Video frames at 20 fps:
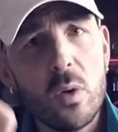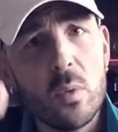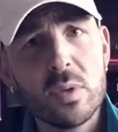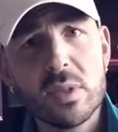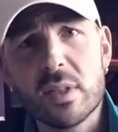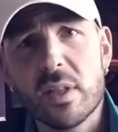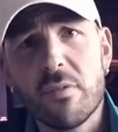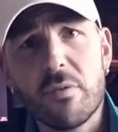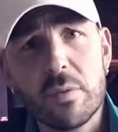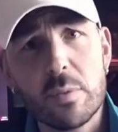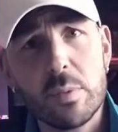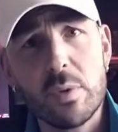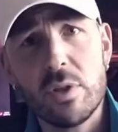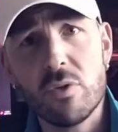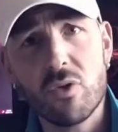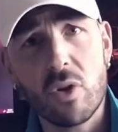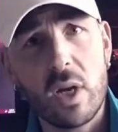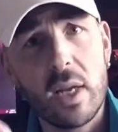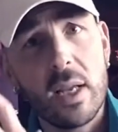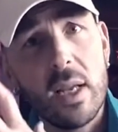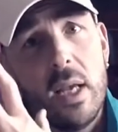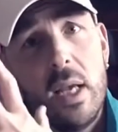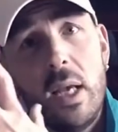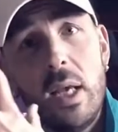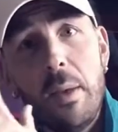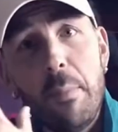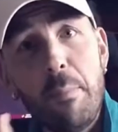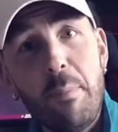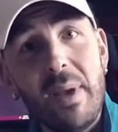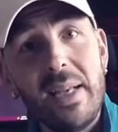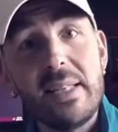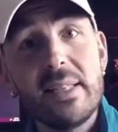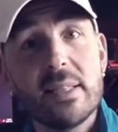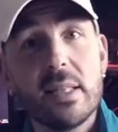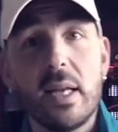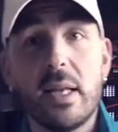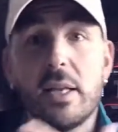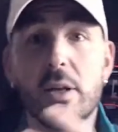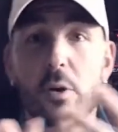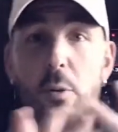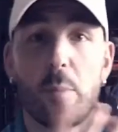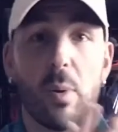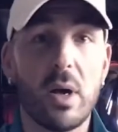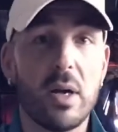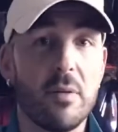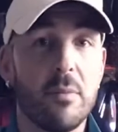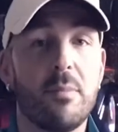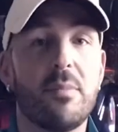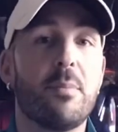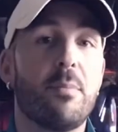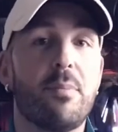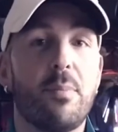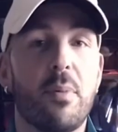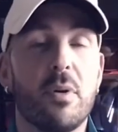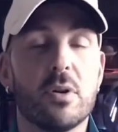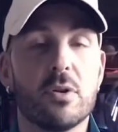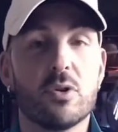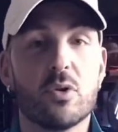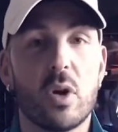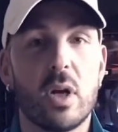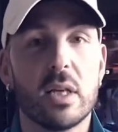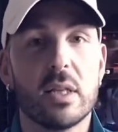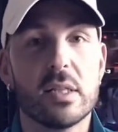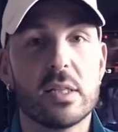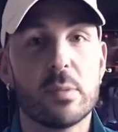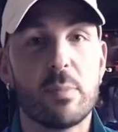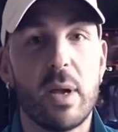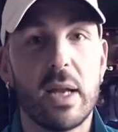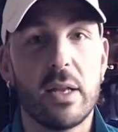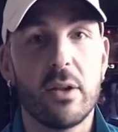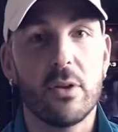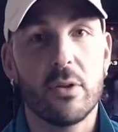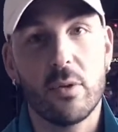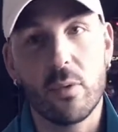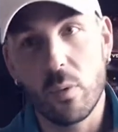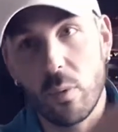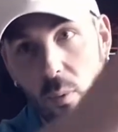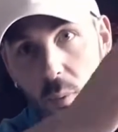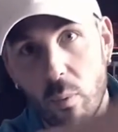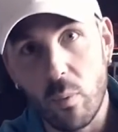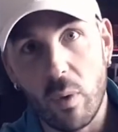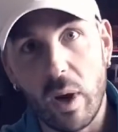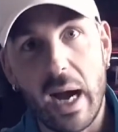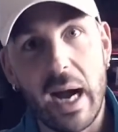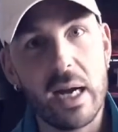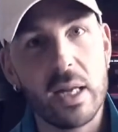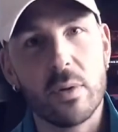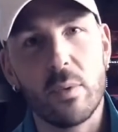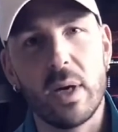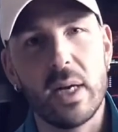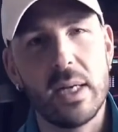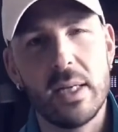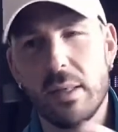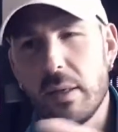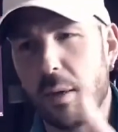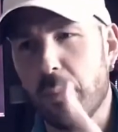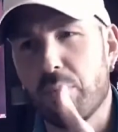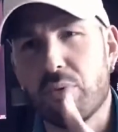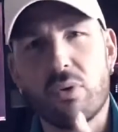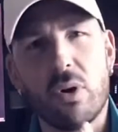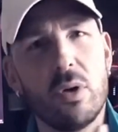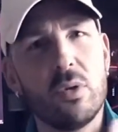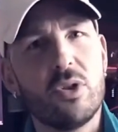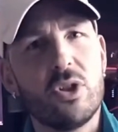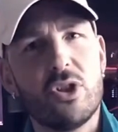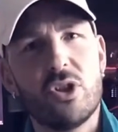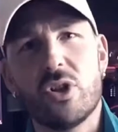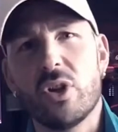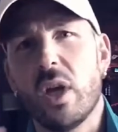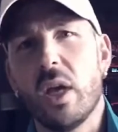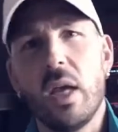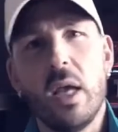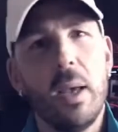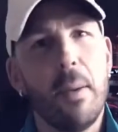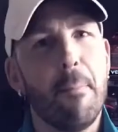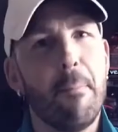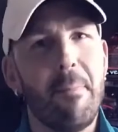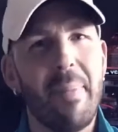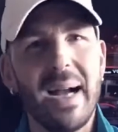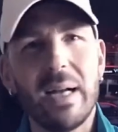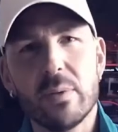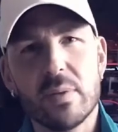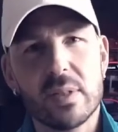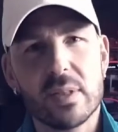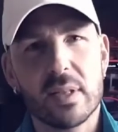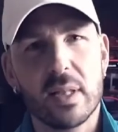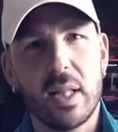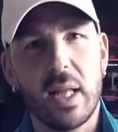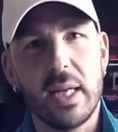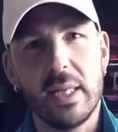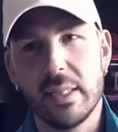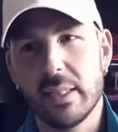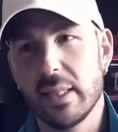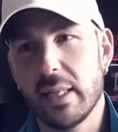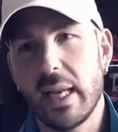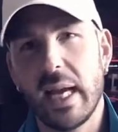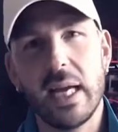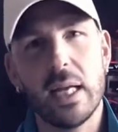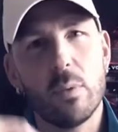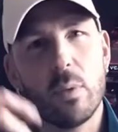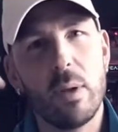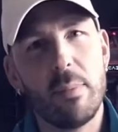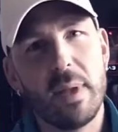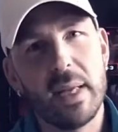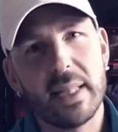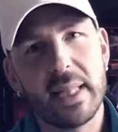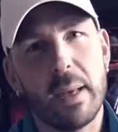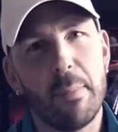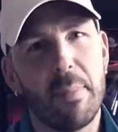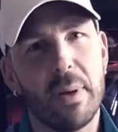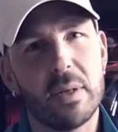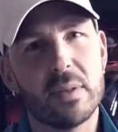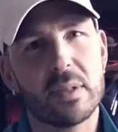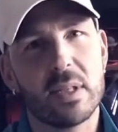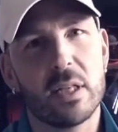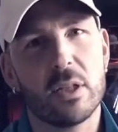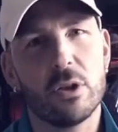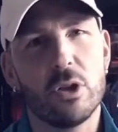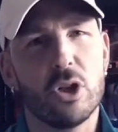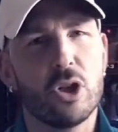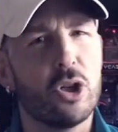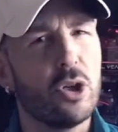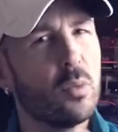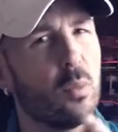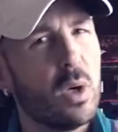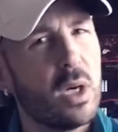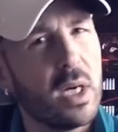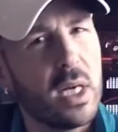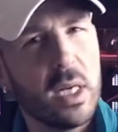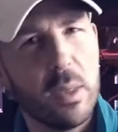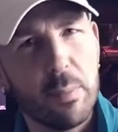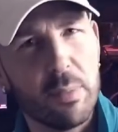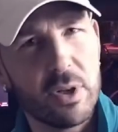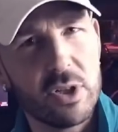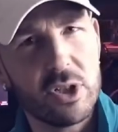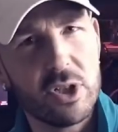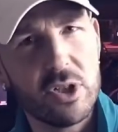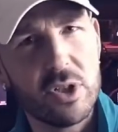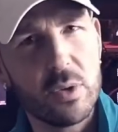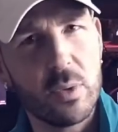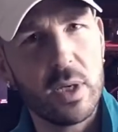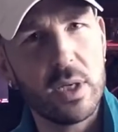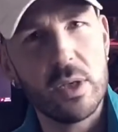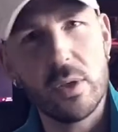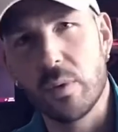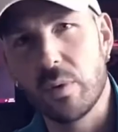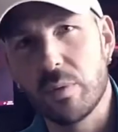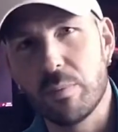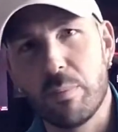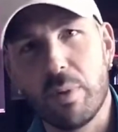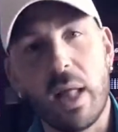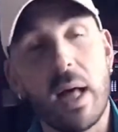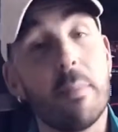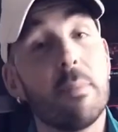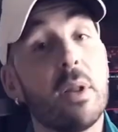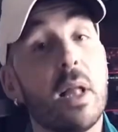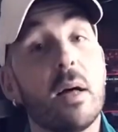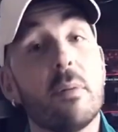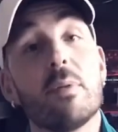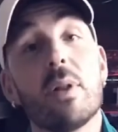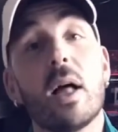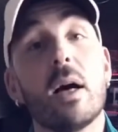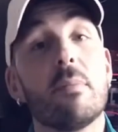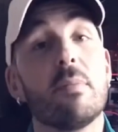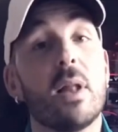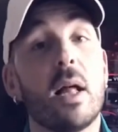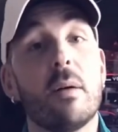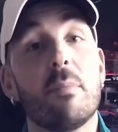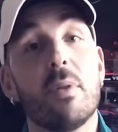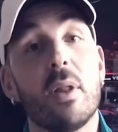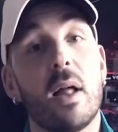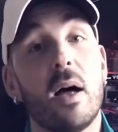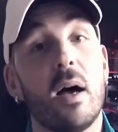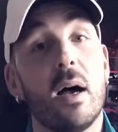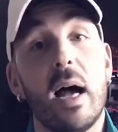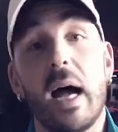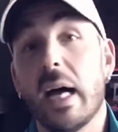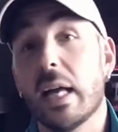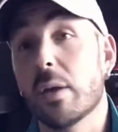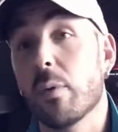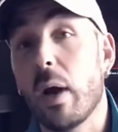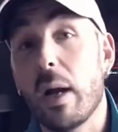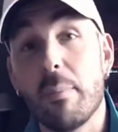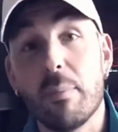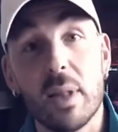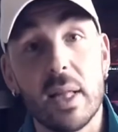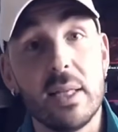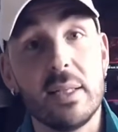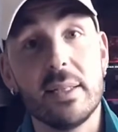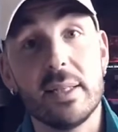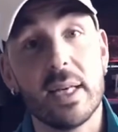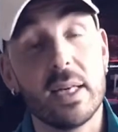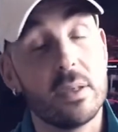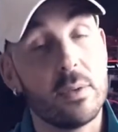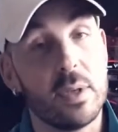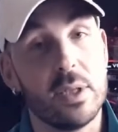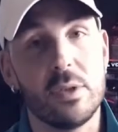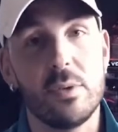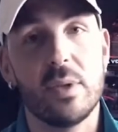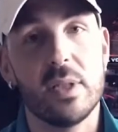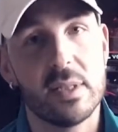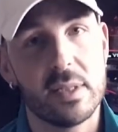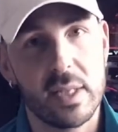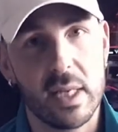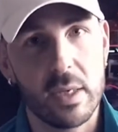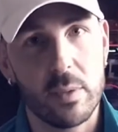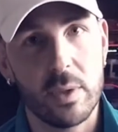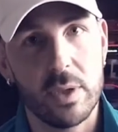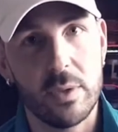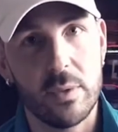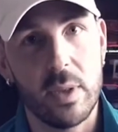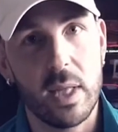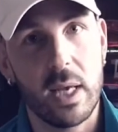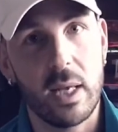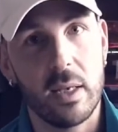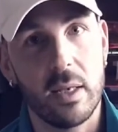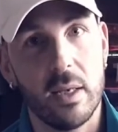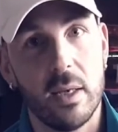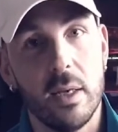What's the difference between drawing base lighting or drawing the specular? How do I approach bounce light? And how do I make that bounce light look good? What kind of brushes do I use? Blah, blah, blah, blah, blah. How do I blend? How do I do this? How do I do that?